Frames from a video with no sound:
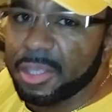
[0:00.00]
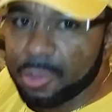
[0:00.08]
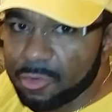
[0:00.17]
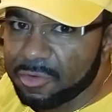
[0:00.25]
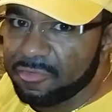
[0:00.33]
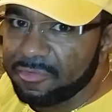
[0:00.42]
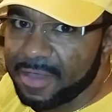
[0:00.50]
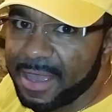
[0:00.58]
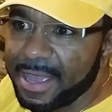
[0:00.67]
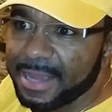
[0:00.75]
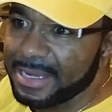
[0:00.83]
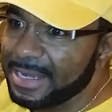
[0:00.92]

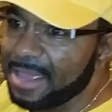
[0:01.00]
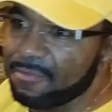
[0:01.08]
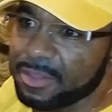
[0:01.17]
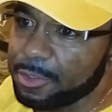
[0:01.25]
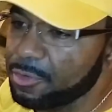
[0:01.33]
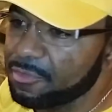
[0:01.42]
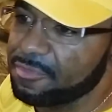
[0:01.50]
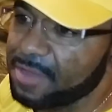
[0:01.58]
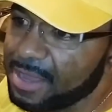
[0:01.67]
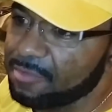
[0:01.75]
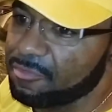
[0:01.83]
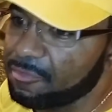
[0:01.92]
unified and have a
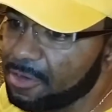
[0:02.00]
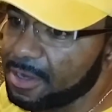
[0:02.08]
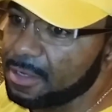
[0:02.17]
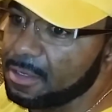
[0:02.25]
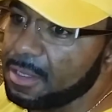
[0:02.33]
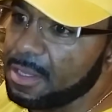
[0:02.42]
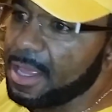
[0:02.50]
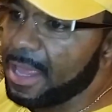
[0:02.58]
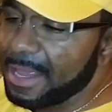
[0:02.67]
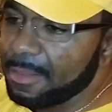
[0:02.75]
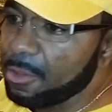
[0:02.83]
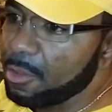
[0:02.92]
unified front.
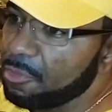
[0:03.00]
And